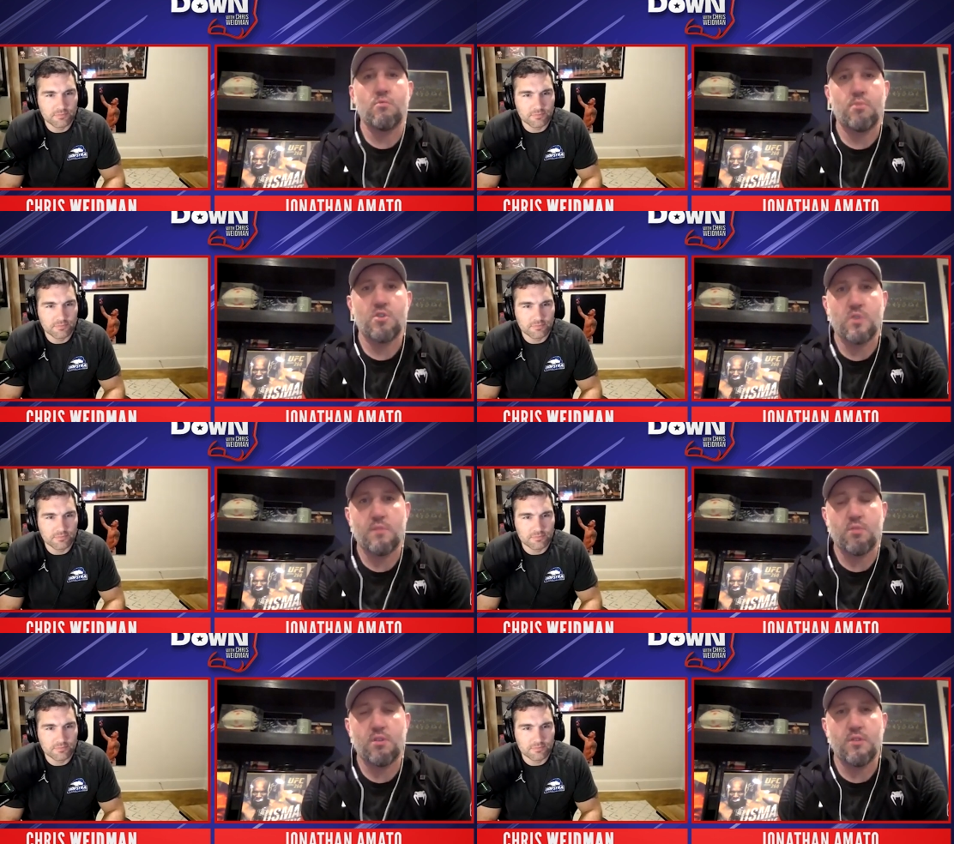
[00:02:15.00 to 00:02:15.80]

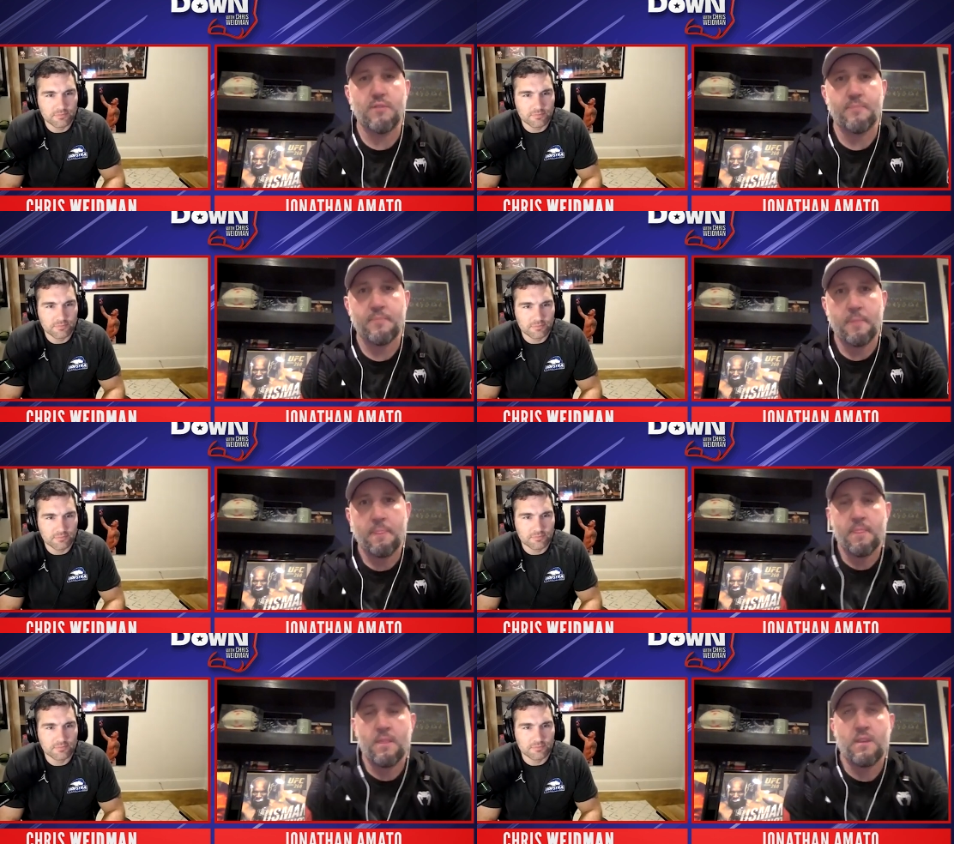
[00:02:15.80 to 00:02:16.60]
Speaker 1: Bushwick, Brooklyn,
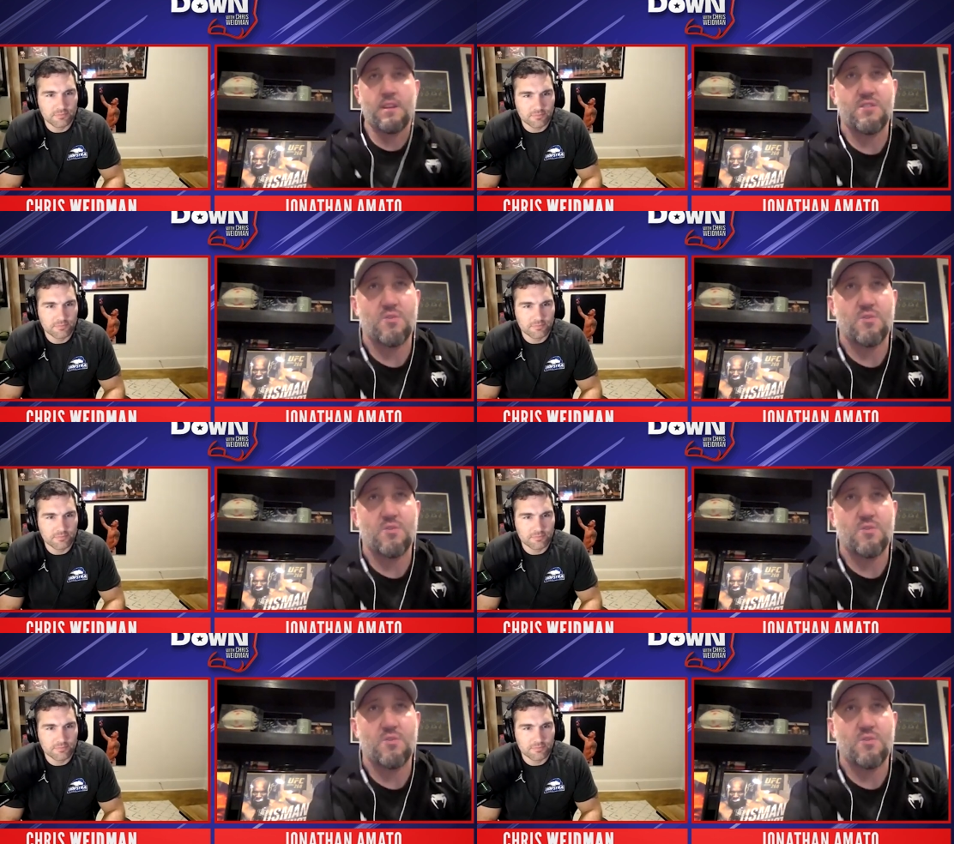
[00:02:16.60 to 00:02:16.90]
in